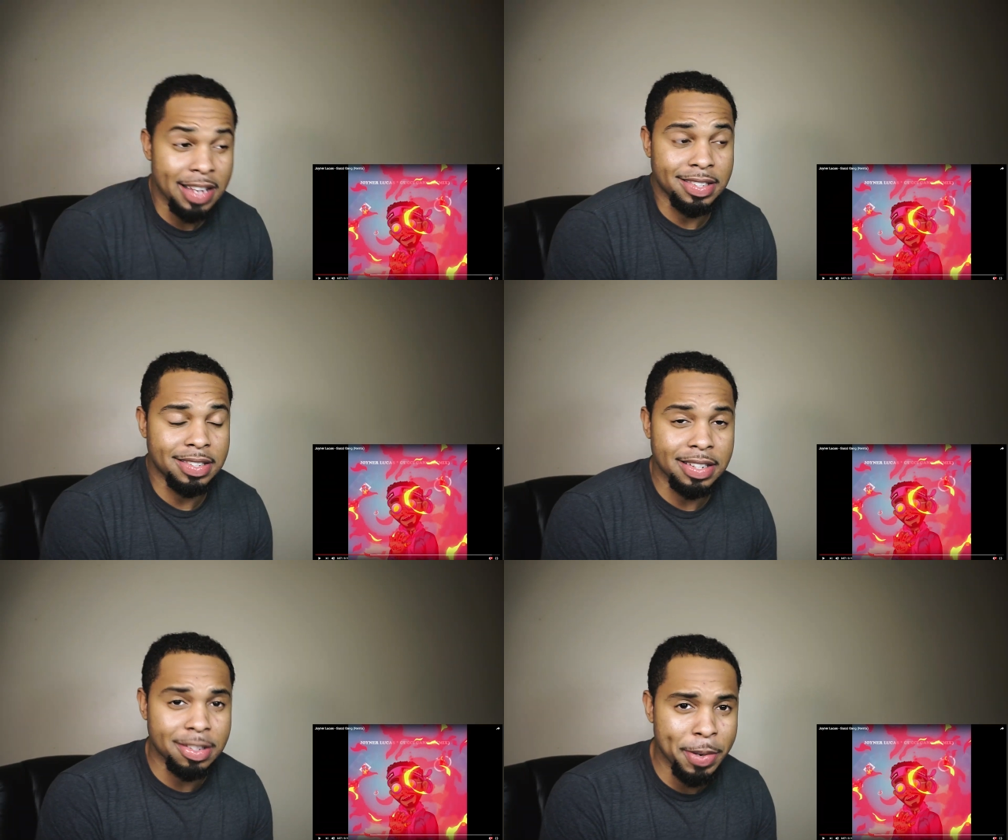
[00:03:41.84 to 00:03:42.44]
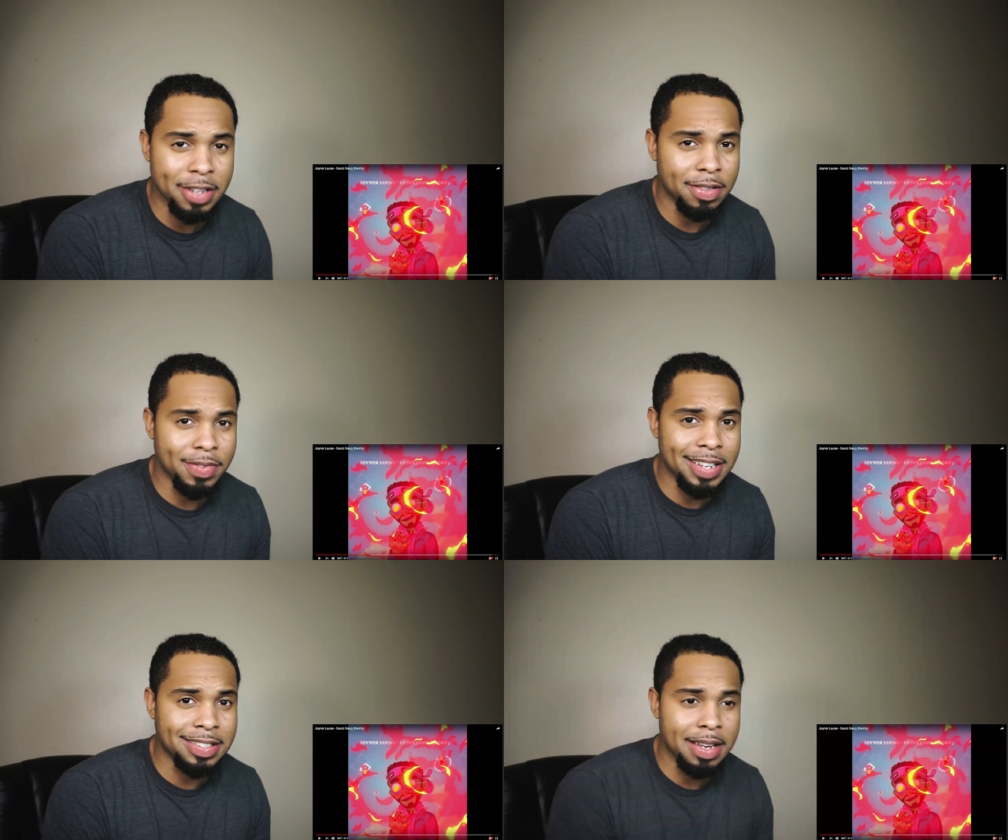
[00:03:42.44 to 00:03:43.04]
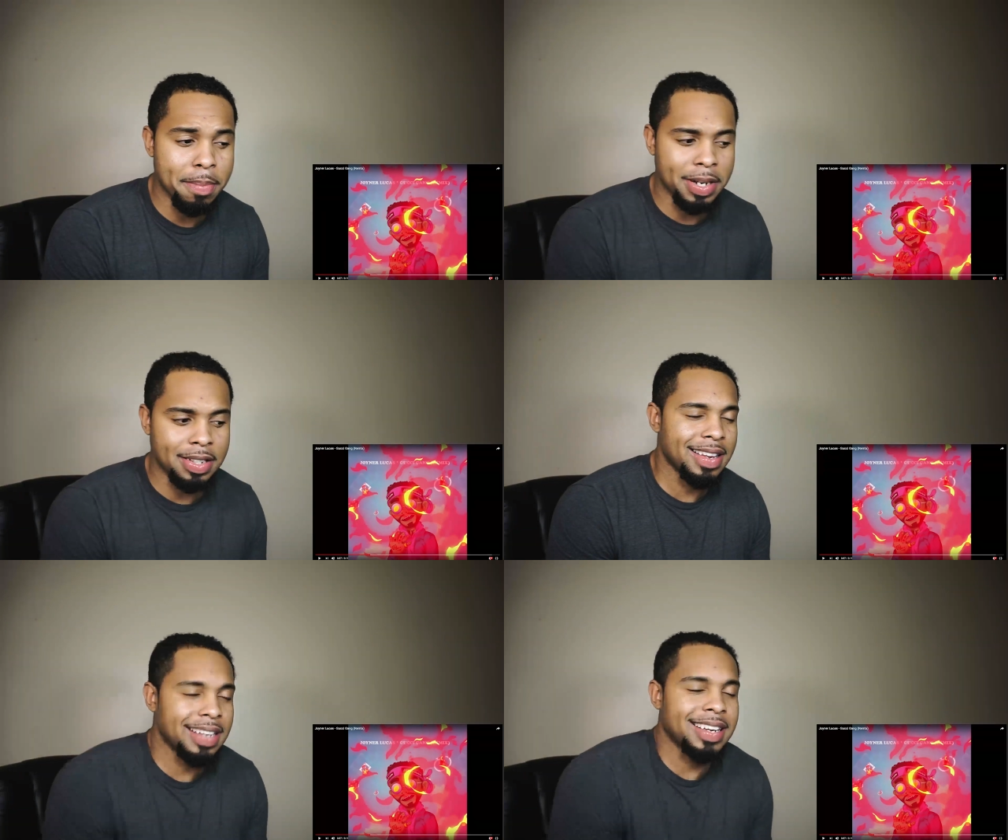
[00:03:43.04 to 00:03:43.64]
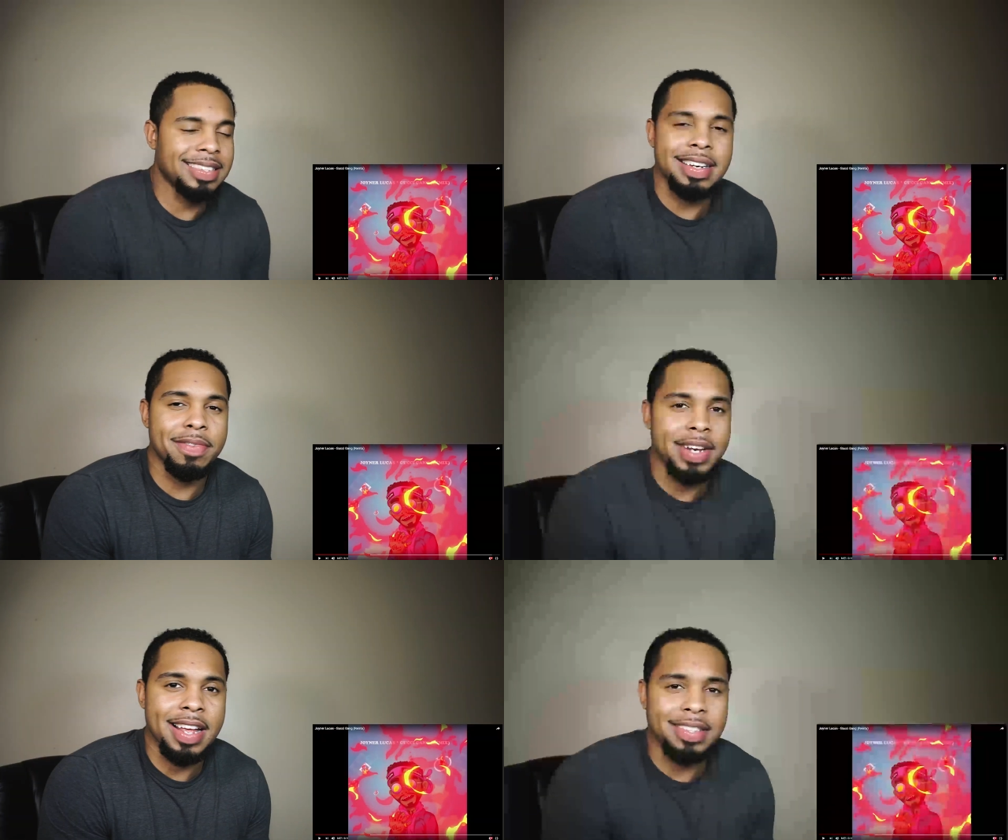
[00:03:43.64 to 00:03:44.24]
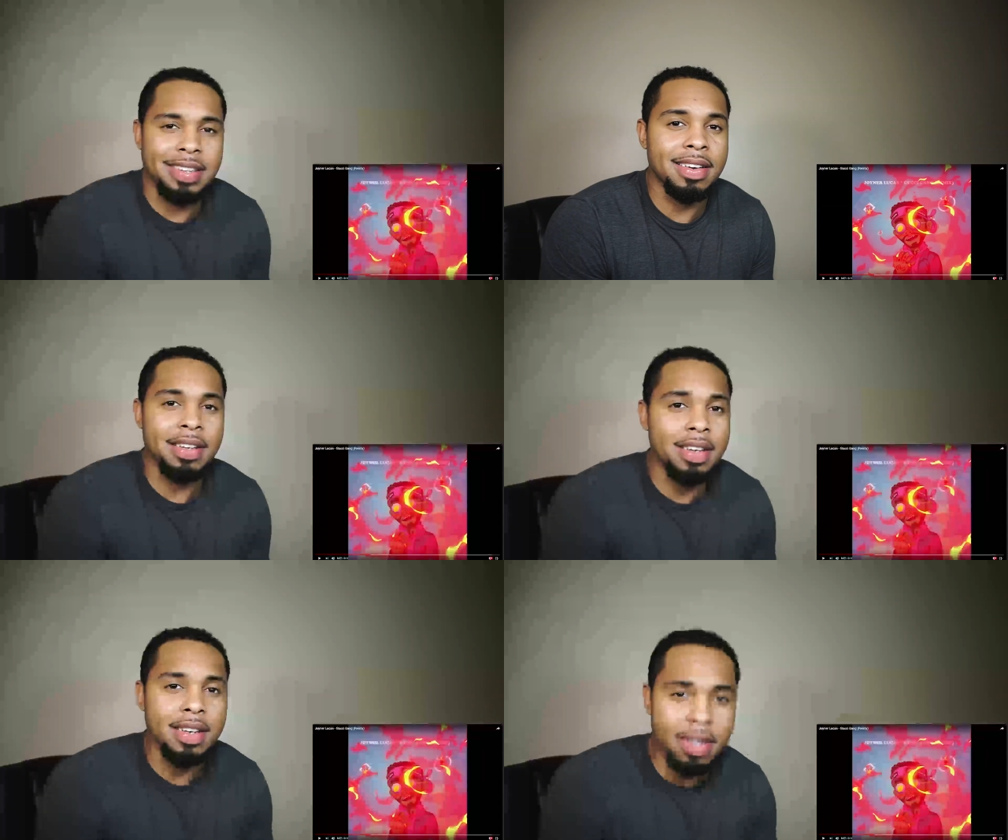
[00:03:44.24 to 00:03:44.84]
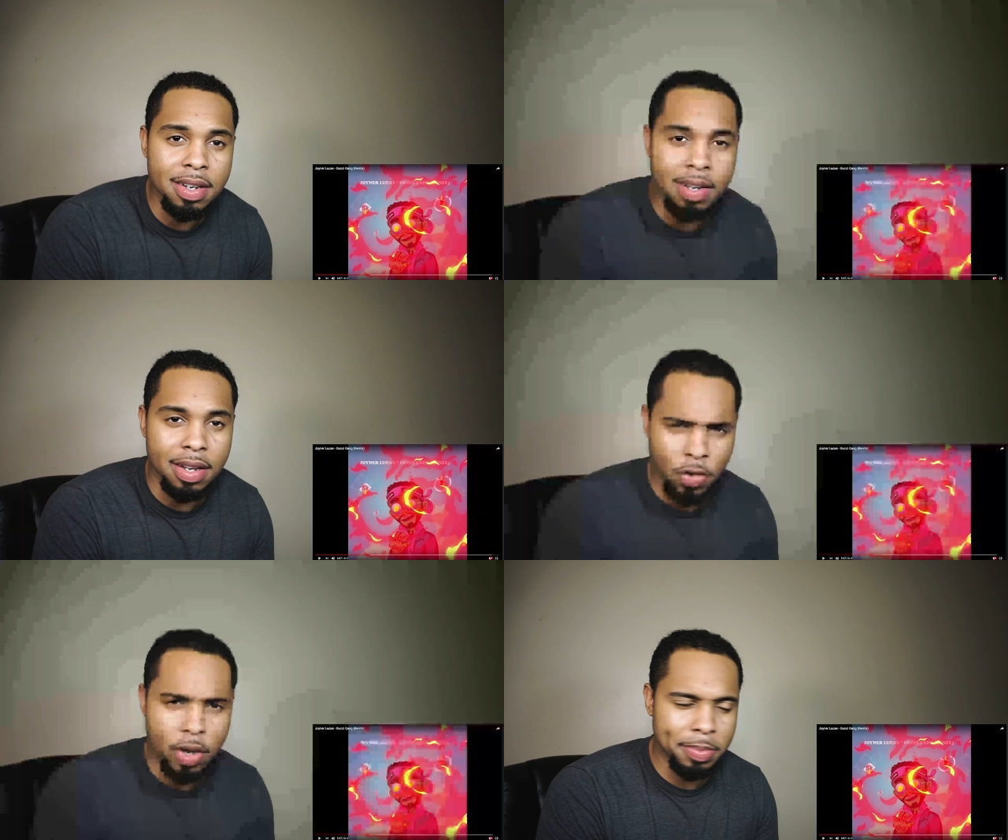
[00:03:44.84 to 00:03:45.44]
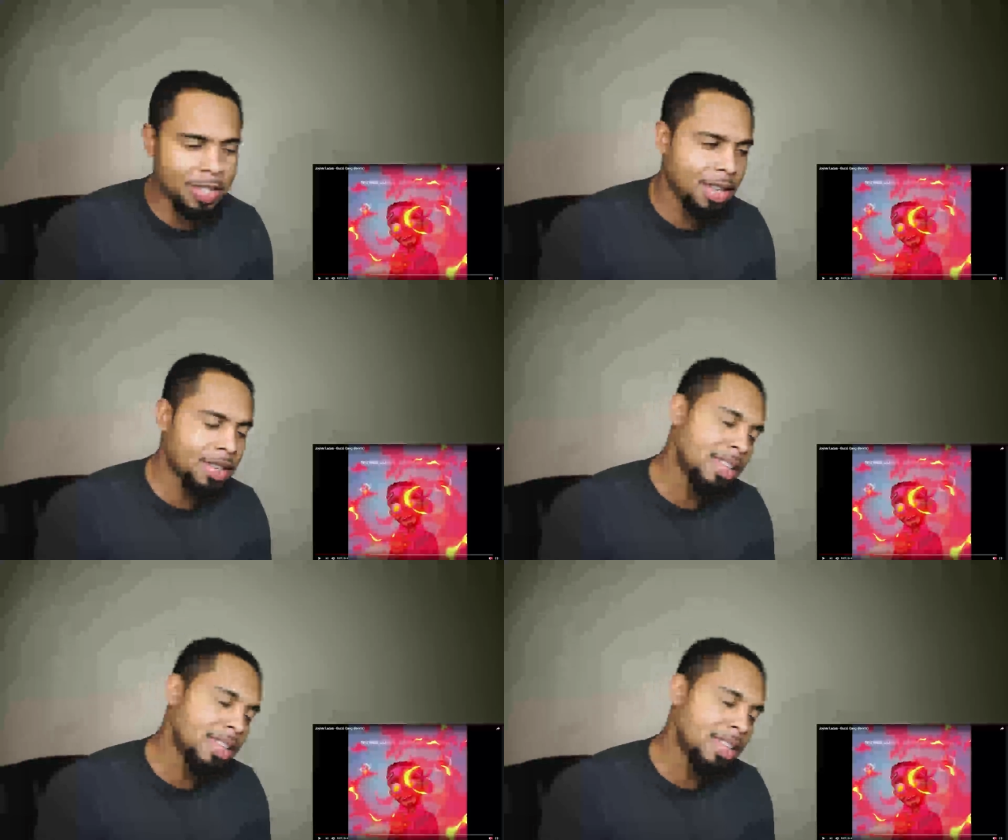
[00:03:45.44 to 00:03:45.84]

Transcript: it's just expensive. That's it. But it, it doesn't even necessarily look good. You get what I'm saying?